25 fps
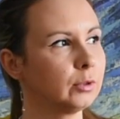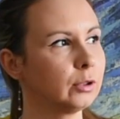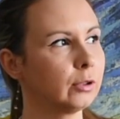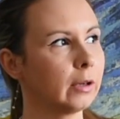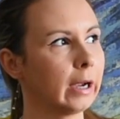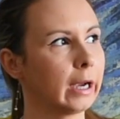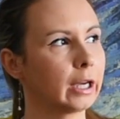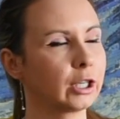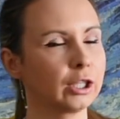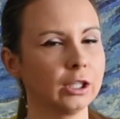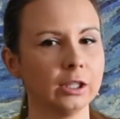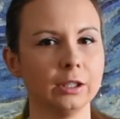
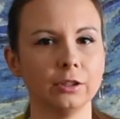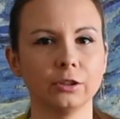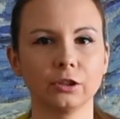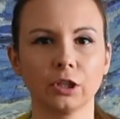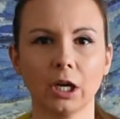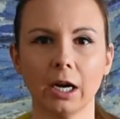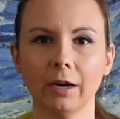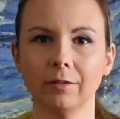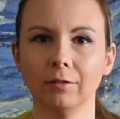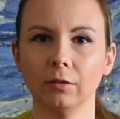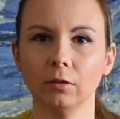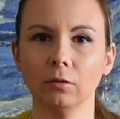to actually
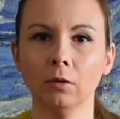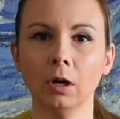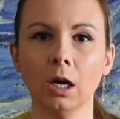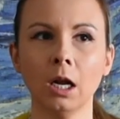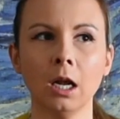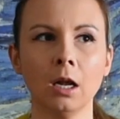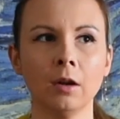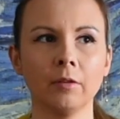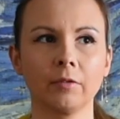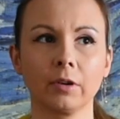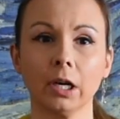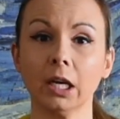travel,
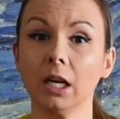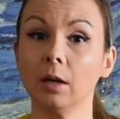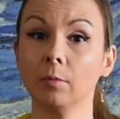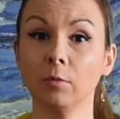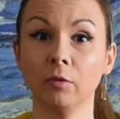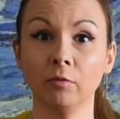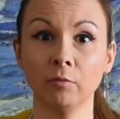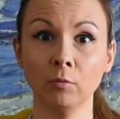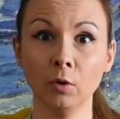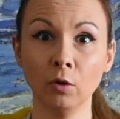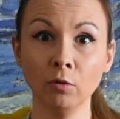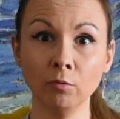
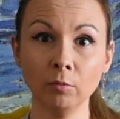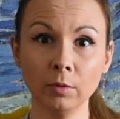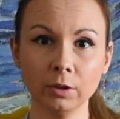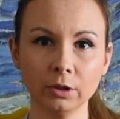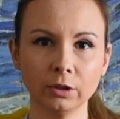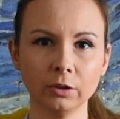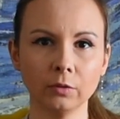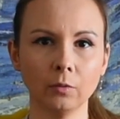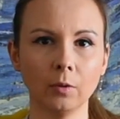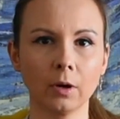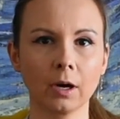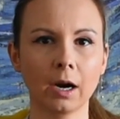freedom of
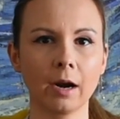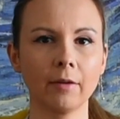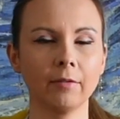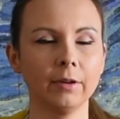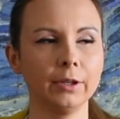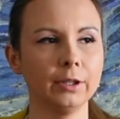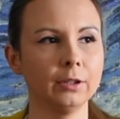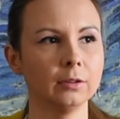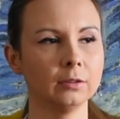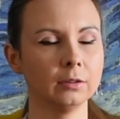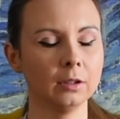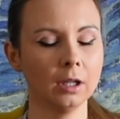movement to
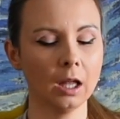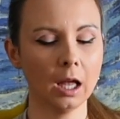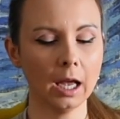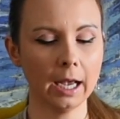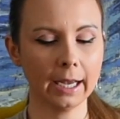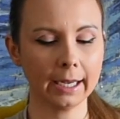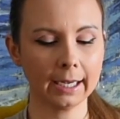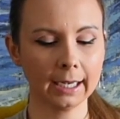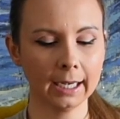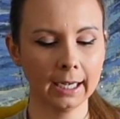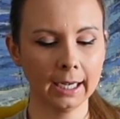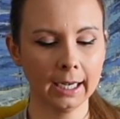wherever you'd
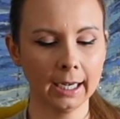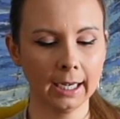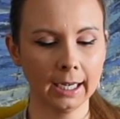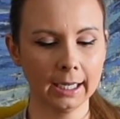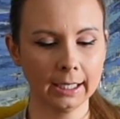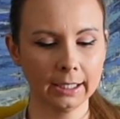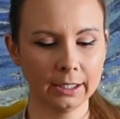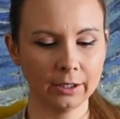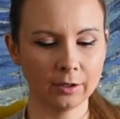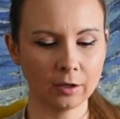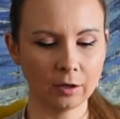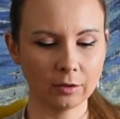like.
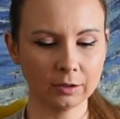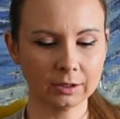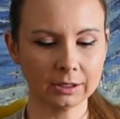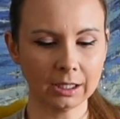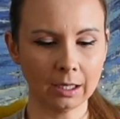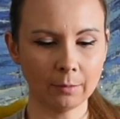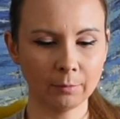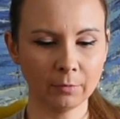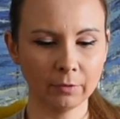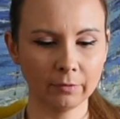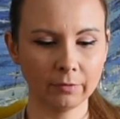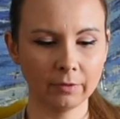You know,
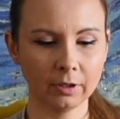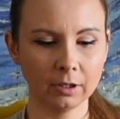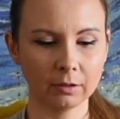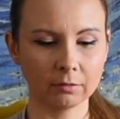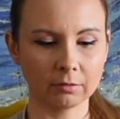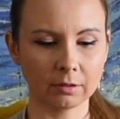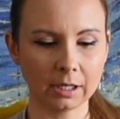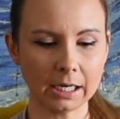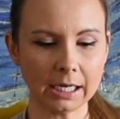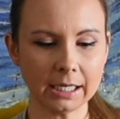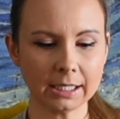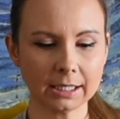some of
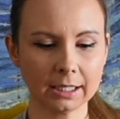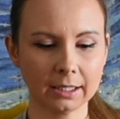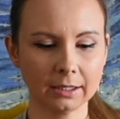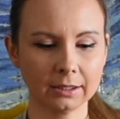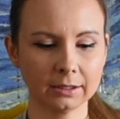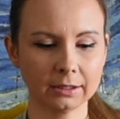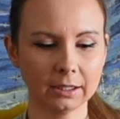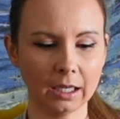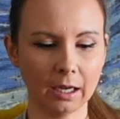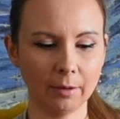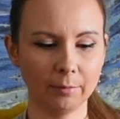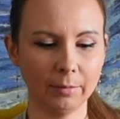the
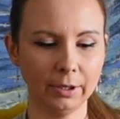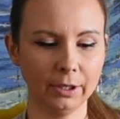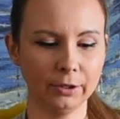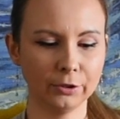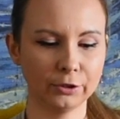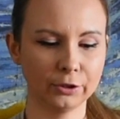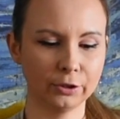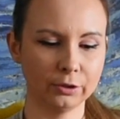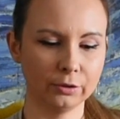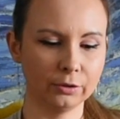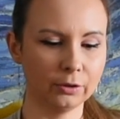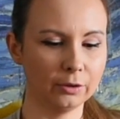reasons I
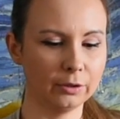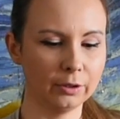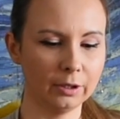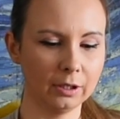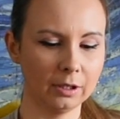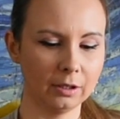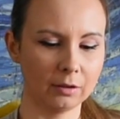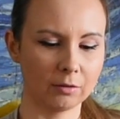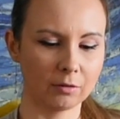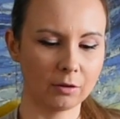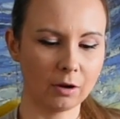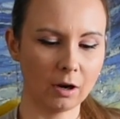mentioned
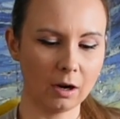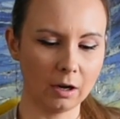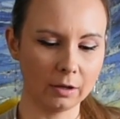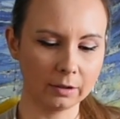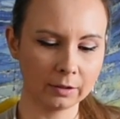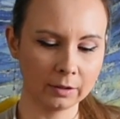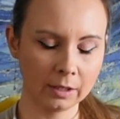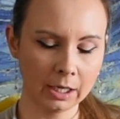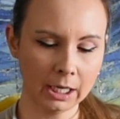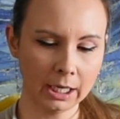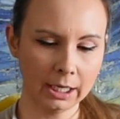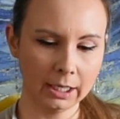earlier
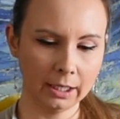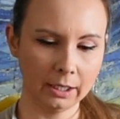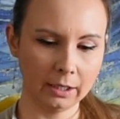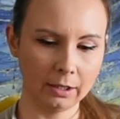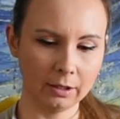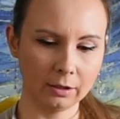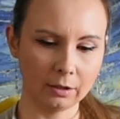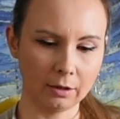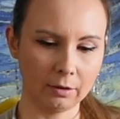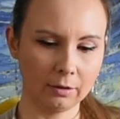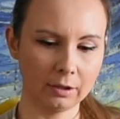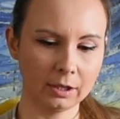on,
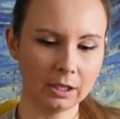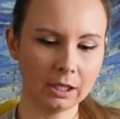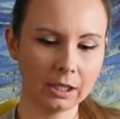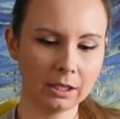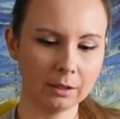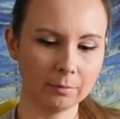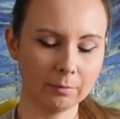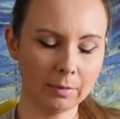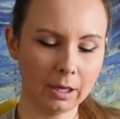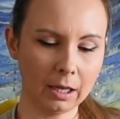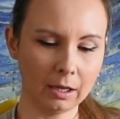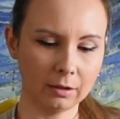you know,
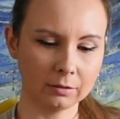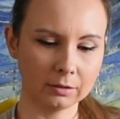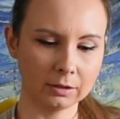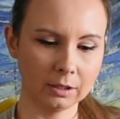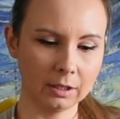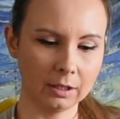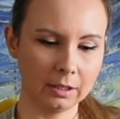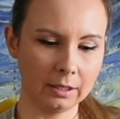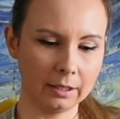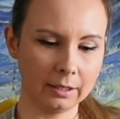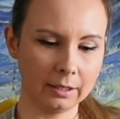think about